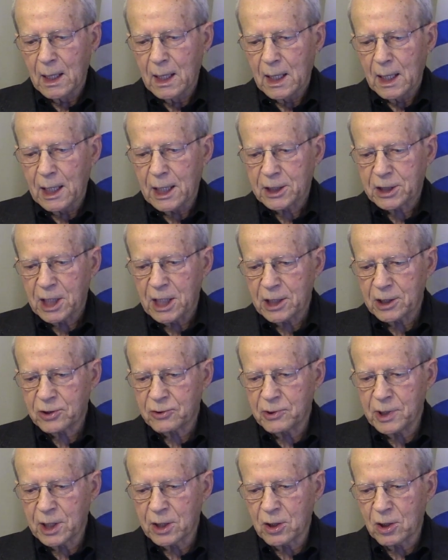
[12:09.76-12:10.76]
Its
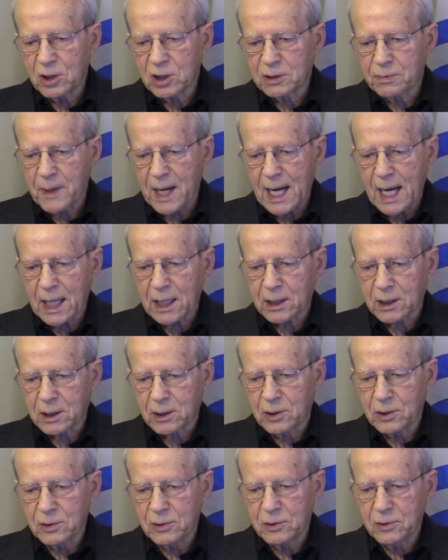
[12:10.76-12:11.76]
history goes back
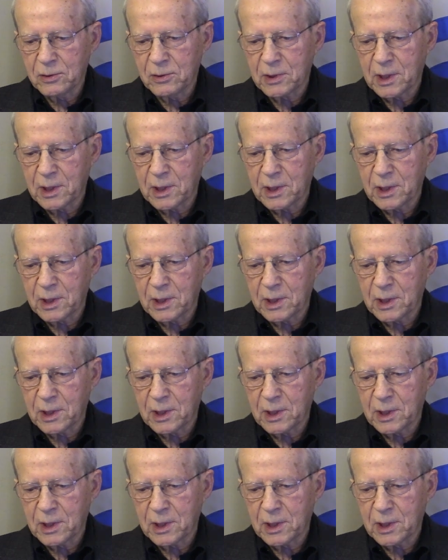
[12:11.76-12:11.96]
to